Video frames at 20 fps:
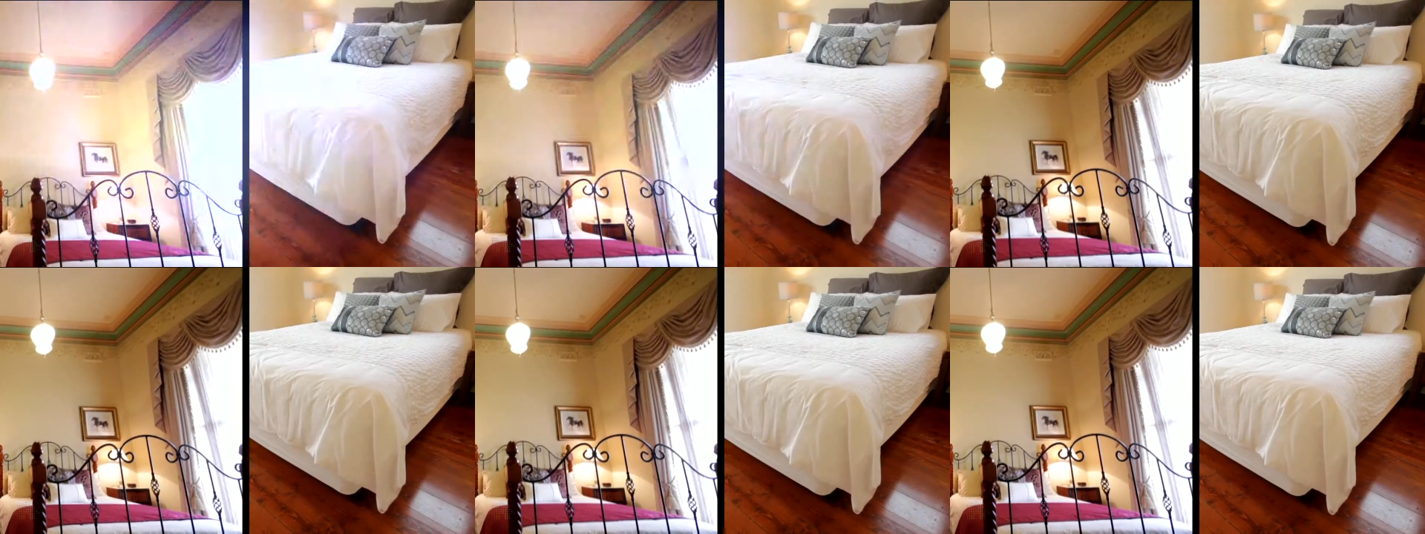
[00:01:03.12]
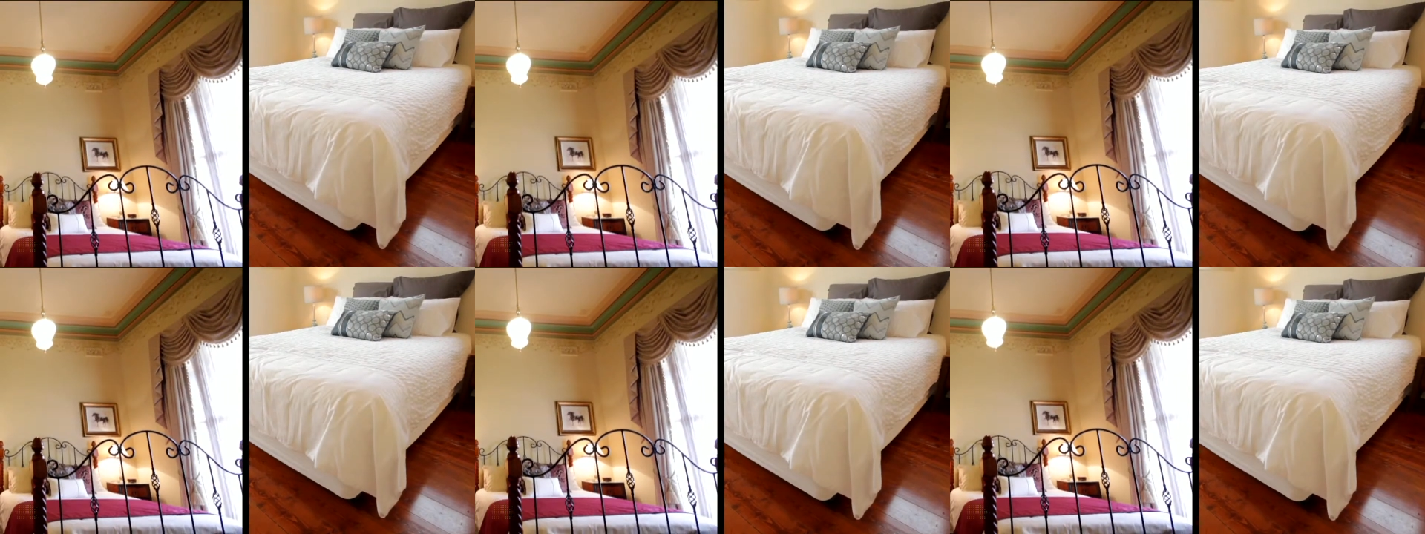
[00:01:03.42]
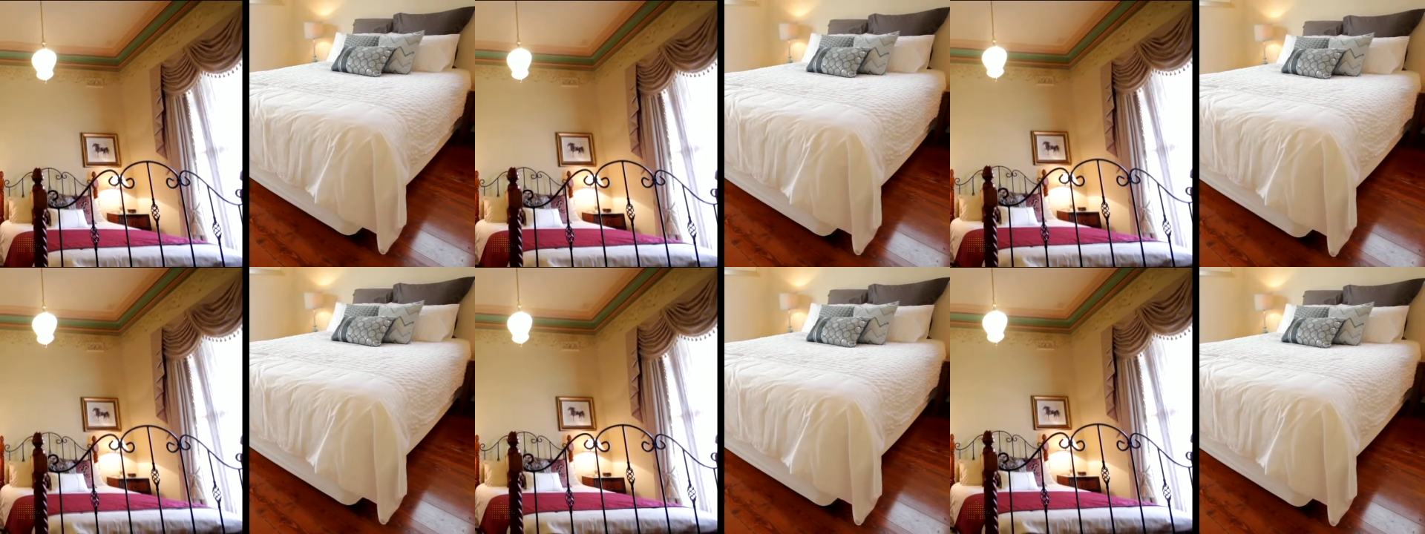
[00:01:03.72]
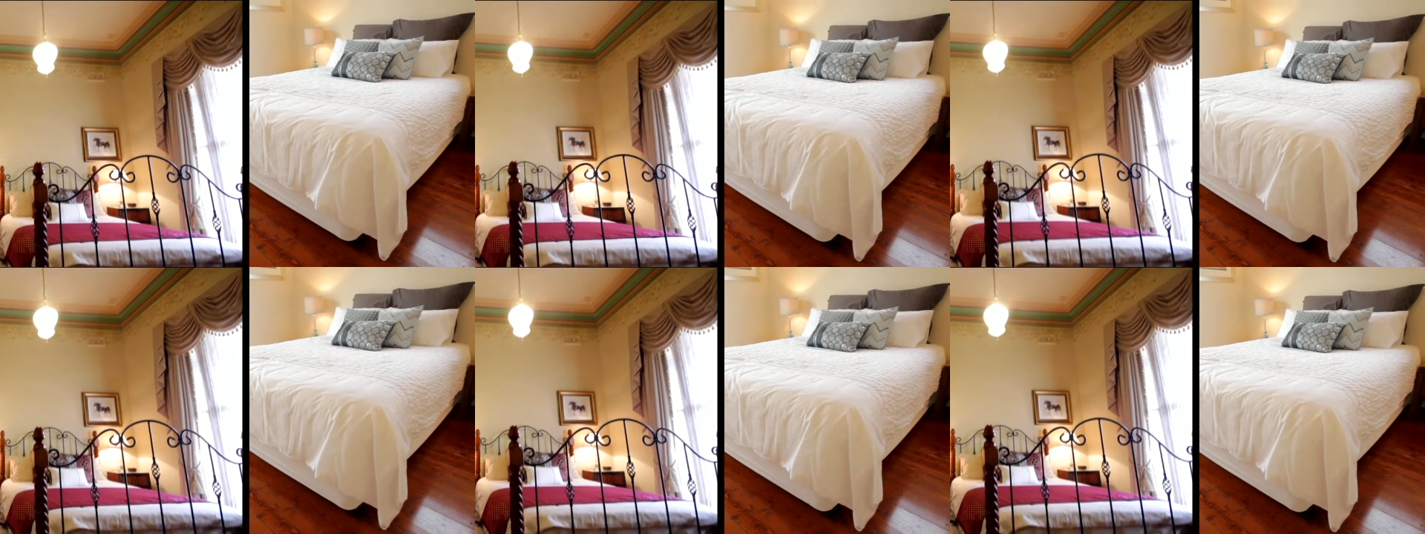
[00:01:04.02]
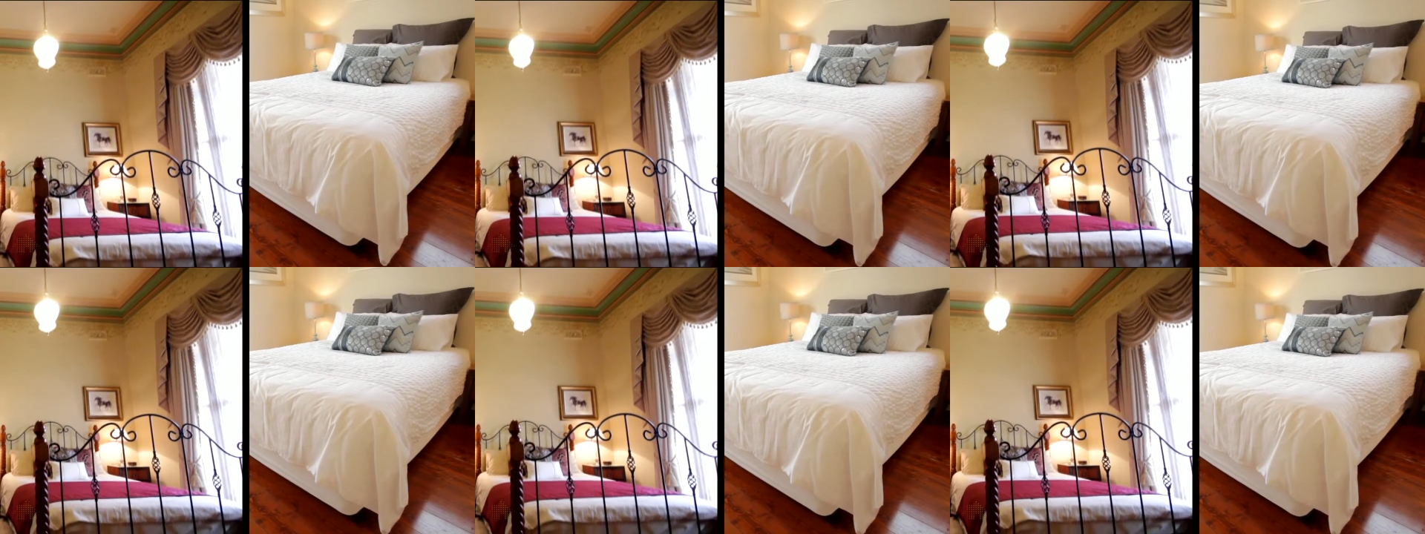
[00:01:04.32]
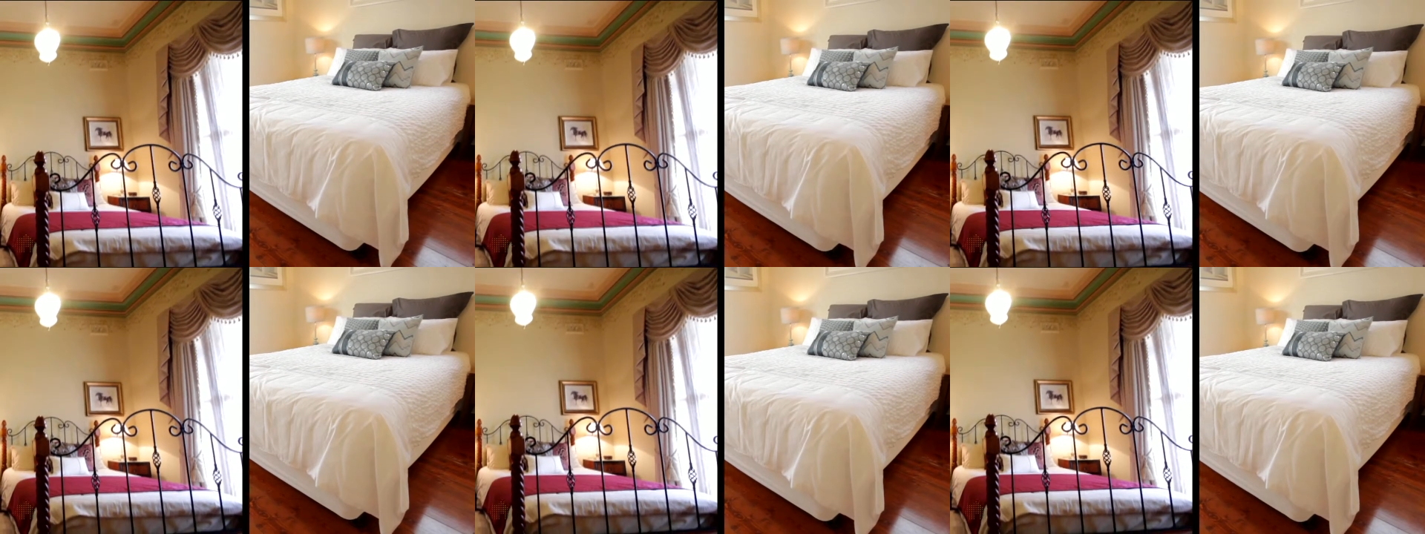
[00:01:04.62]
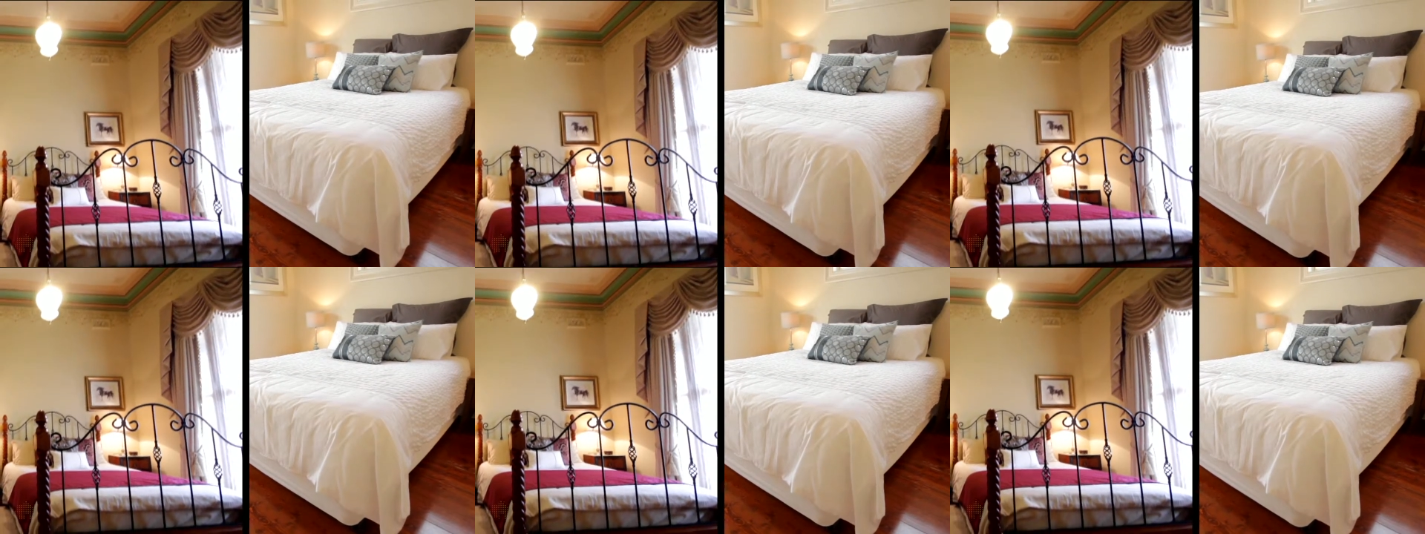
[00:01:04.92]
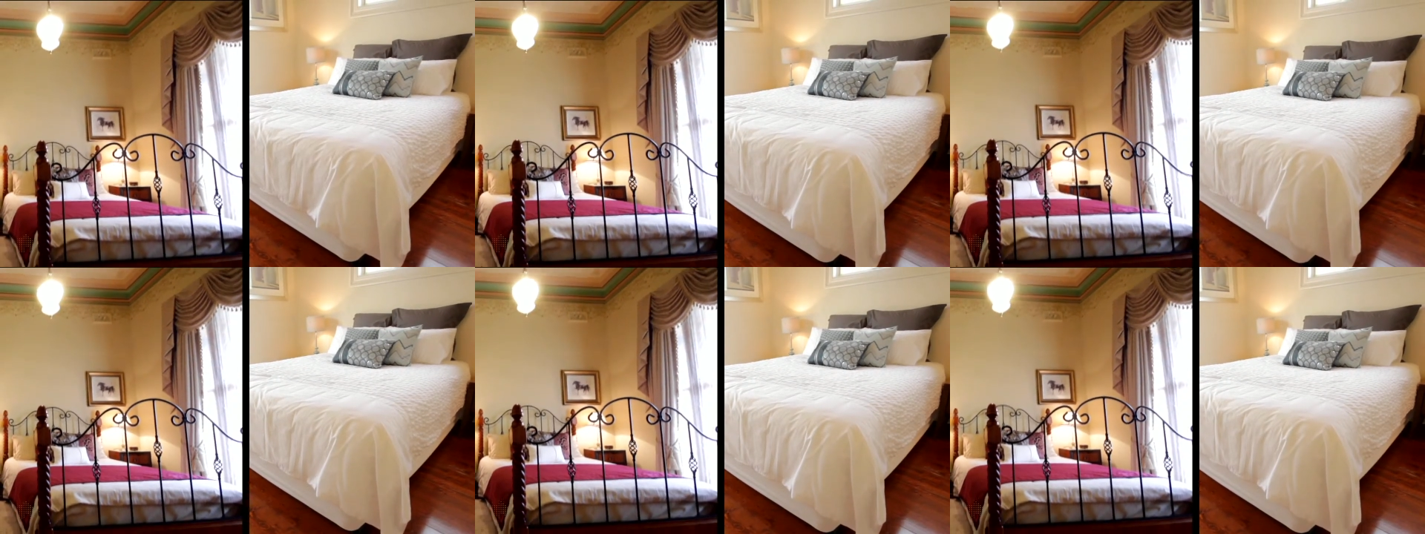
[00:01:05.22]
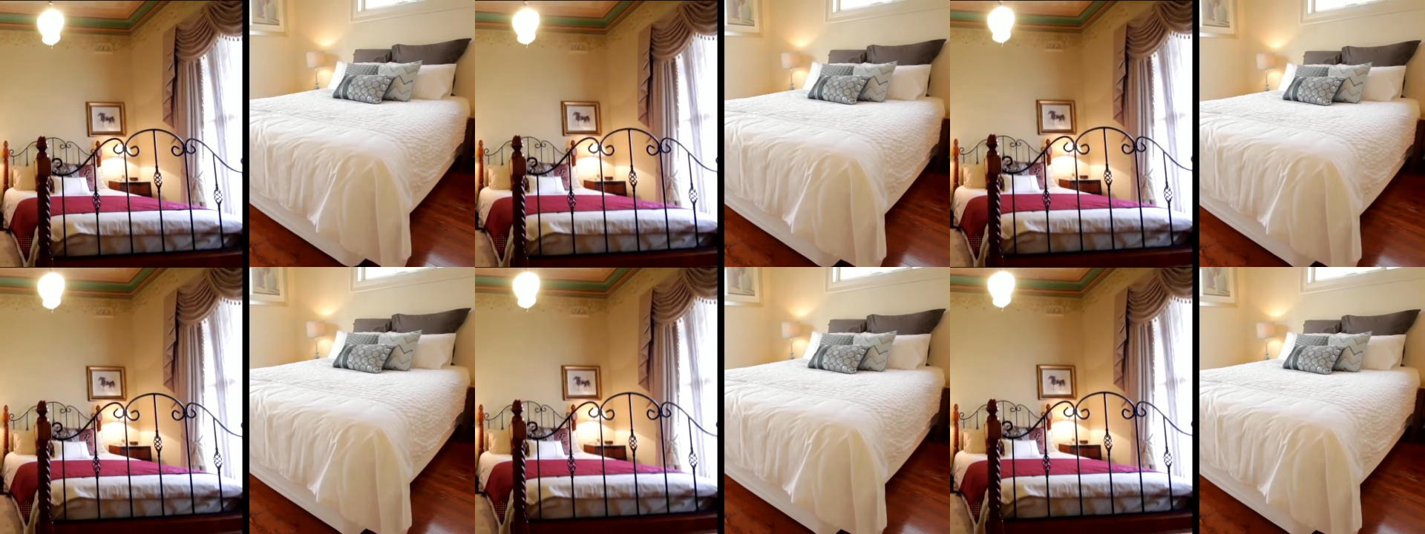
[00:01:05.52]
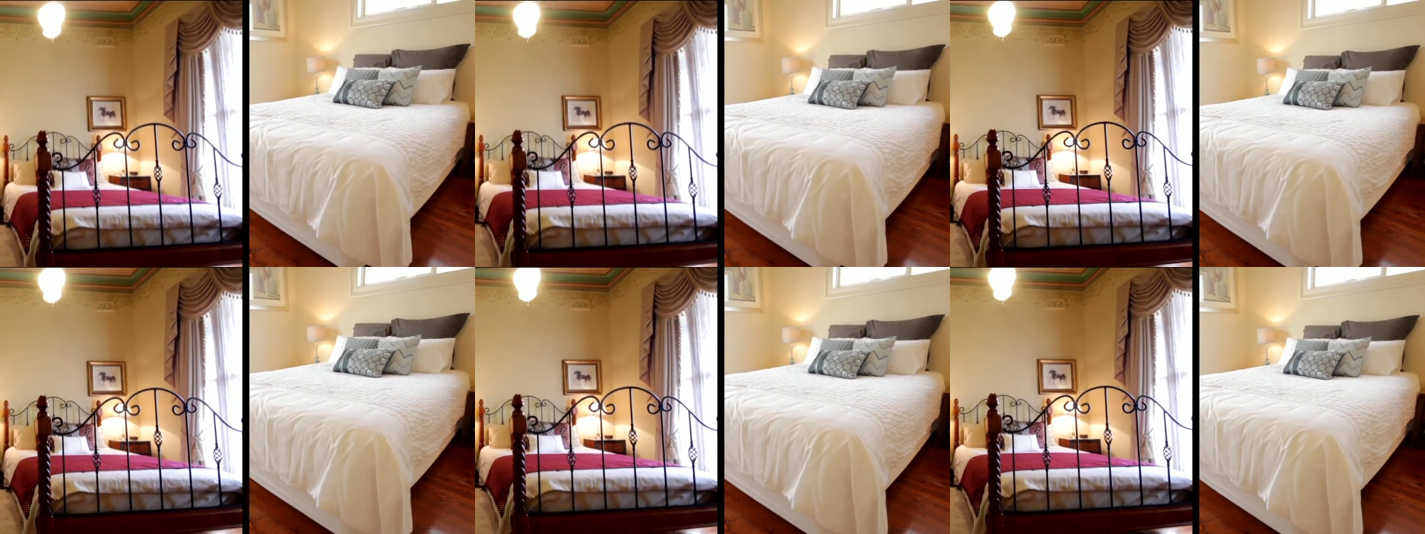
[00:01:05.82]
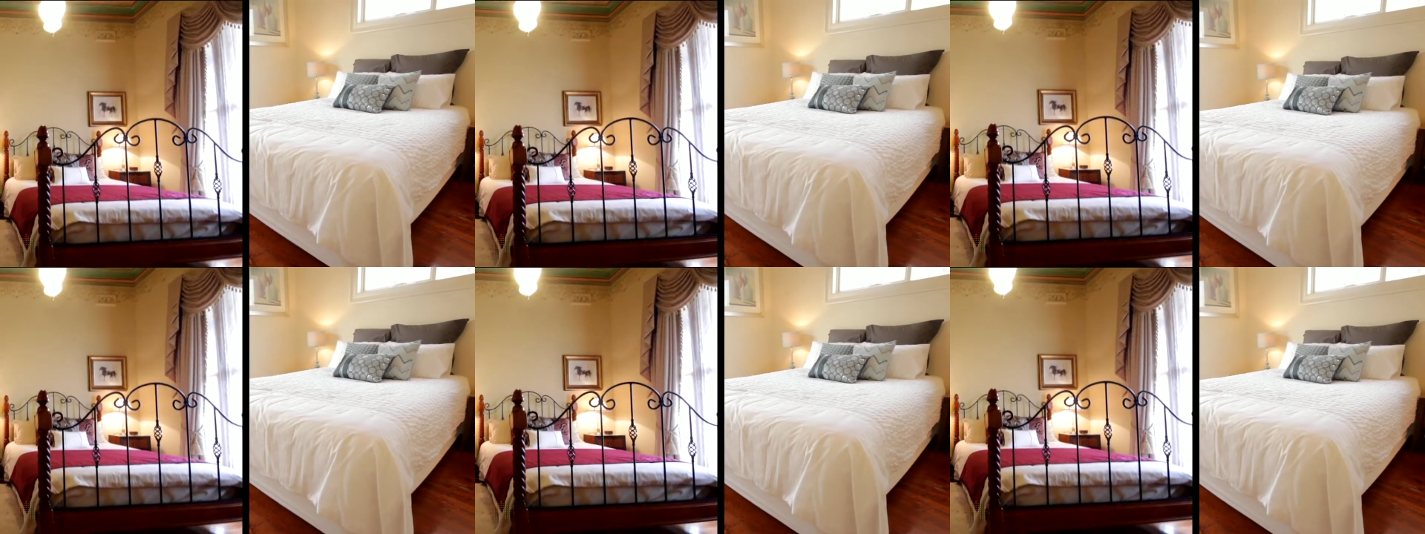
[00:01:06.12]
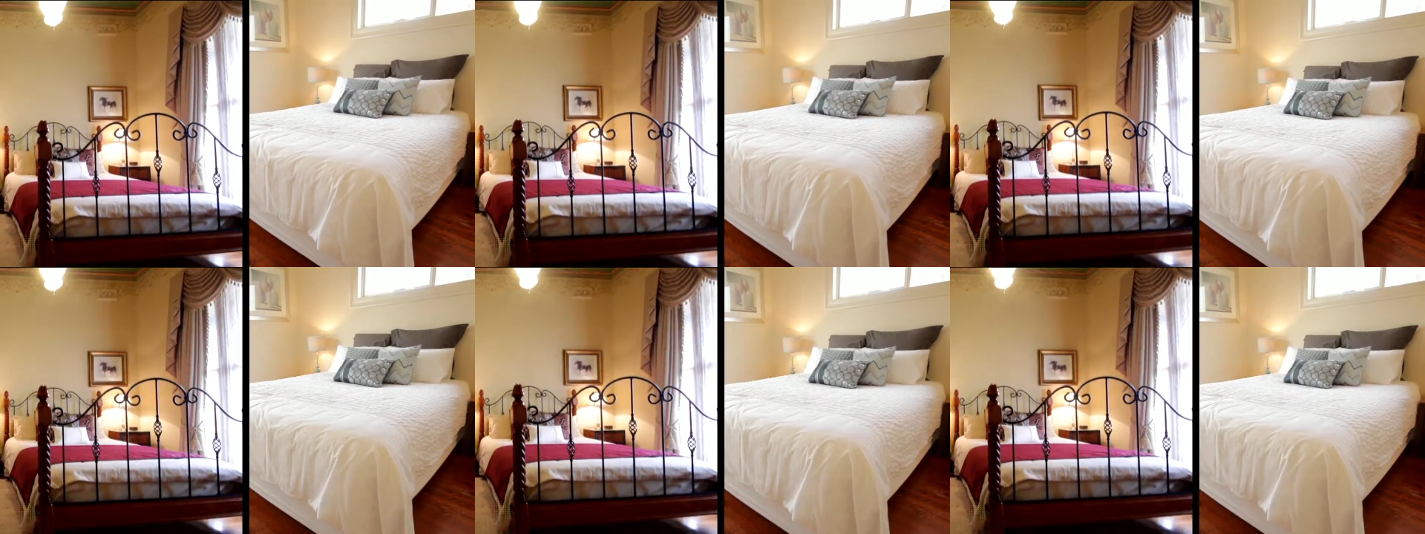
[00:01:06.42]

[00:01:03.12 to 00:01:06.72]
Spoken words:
(no speaker visible)